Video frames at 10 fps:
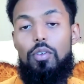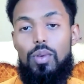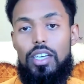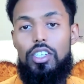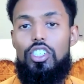
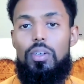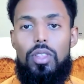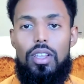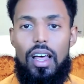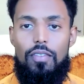relationship
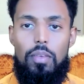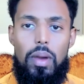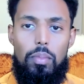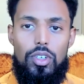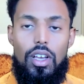with a lot of the
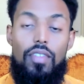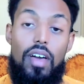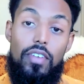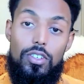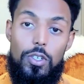members of
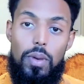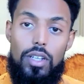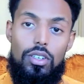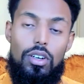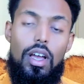that fiscal
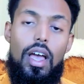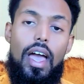sponsor.